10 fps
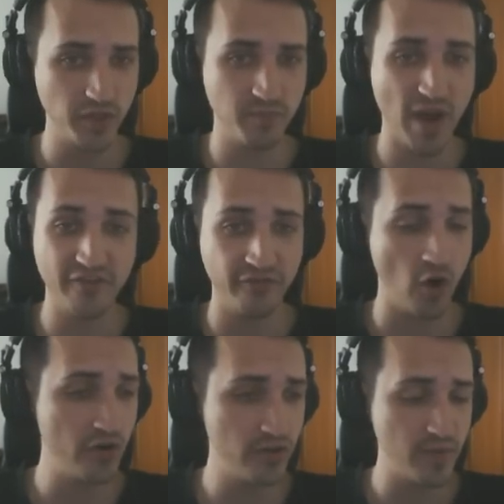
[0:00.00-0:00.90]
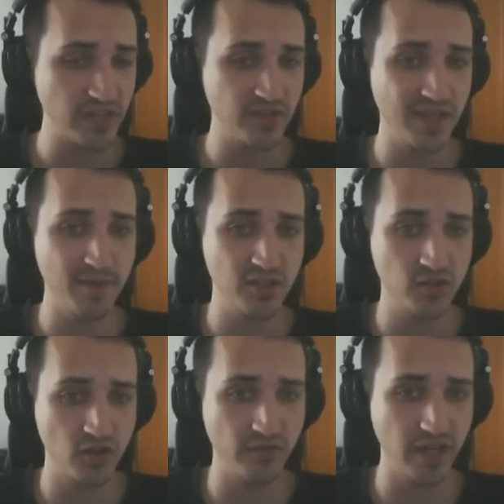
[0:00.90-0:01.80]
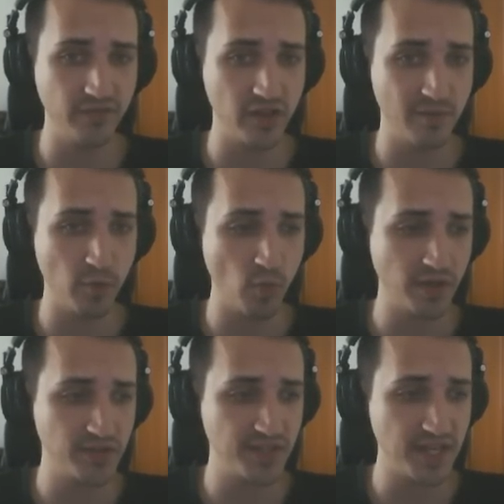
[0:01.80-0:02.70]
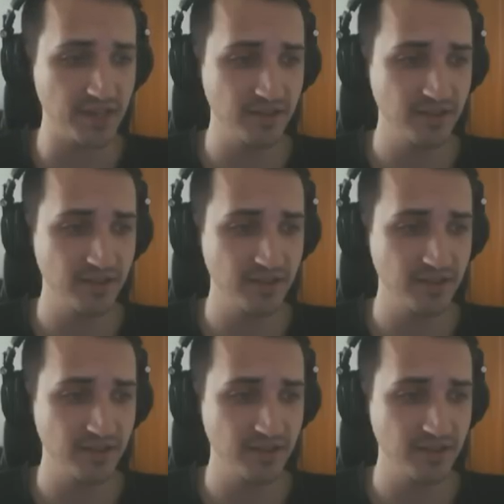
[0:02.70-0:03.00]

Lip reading: was by far the best team and deserving of the number 1 seed.